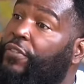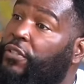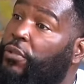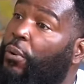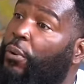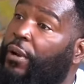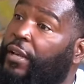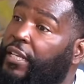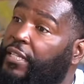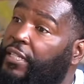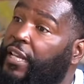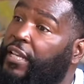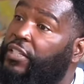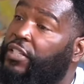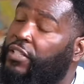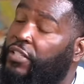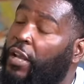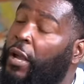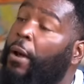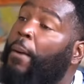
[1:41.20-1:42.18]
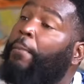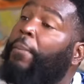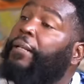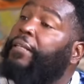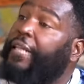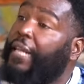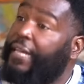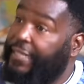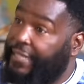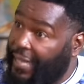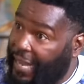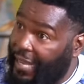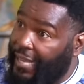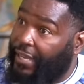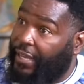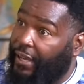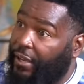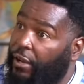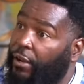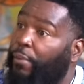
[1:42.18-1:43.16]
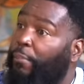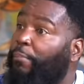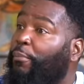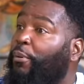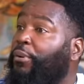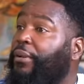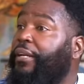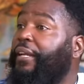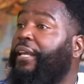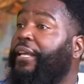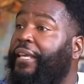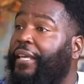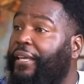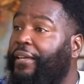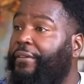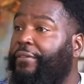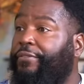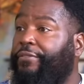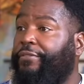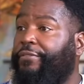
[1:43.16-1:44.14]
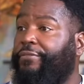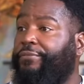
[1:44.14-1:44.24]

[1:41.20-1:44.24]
organizations, right. but they take more than they give. I